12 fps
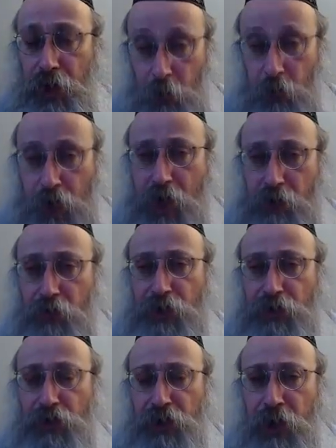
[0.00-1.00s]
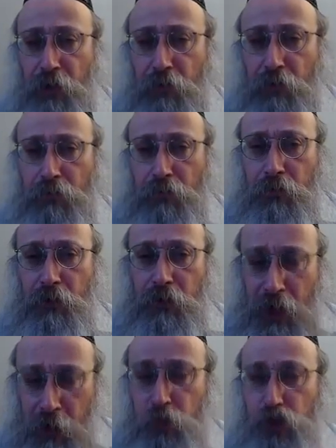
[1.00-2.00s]
And we are ready now,
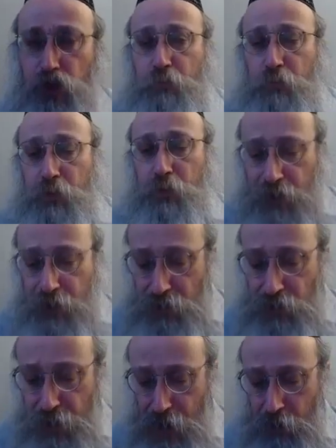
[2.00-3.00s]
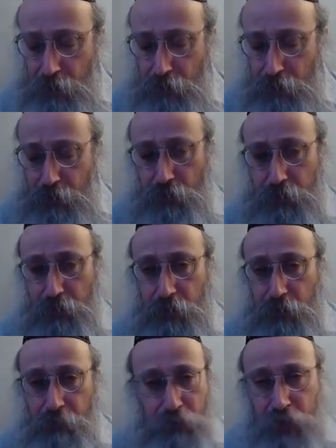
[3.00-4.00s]
and we should be ready now,
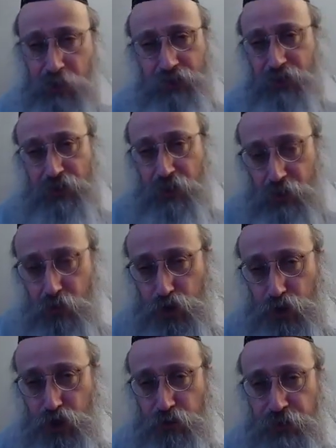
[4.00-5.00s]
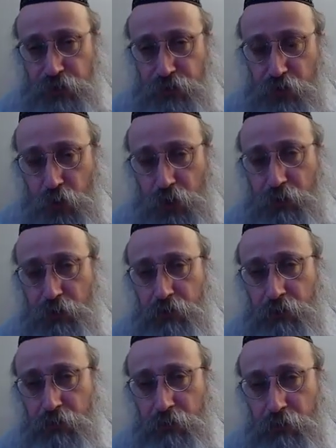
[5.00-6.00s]
because it's going to change very quick.
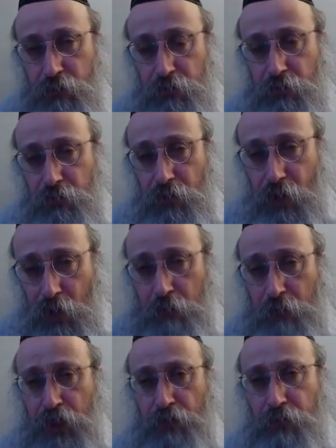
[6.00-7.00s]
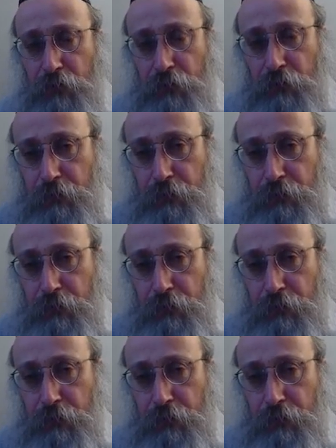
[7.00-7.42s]
Amen.